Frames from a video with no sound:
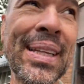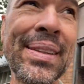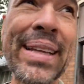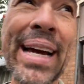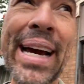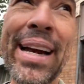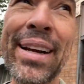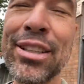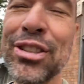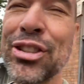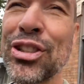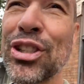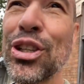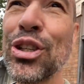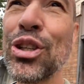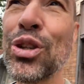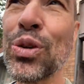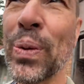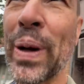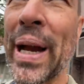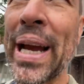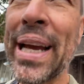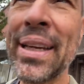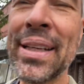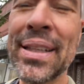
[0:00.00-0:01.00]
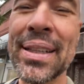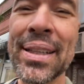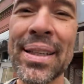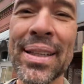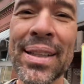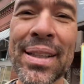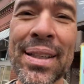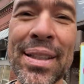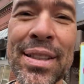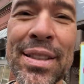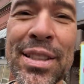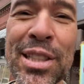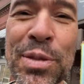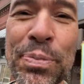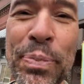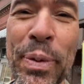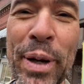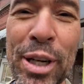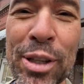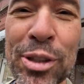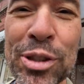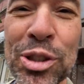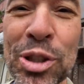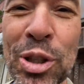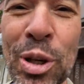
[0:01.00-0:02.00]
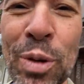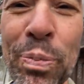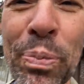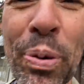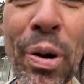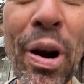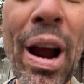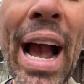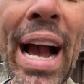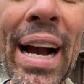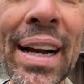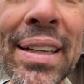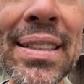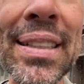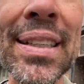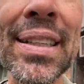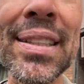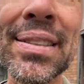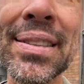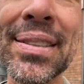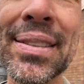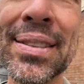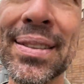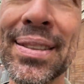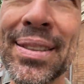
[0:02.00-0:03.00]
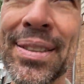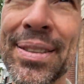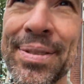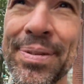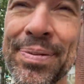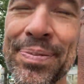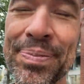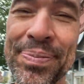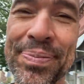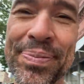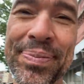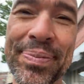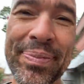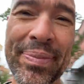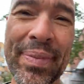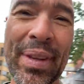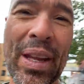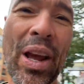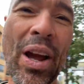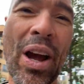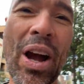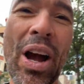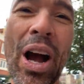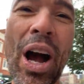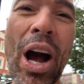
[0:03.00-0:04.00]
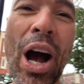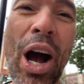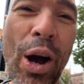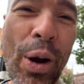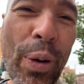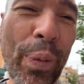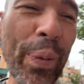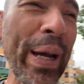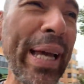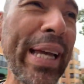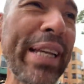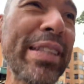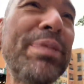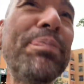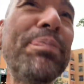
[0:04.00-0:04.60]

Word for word: That is a great spiritual practice. Always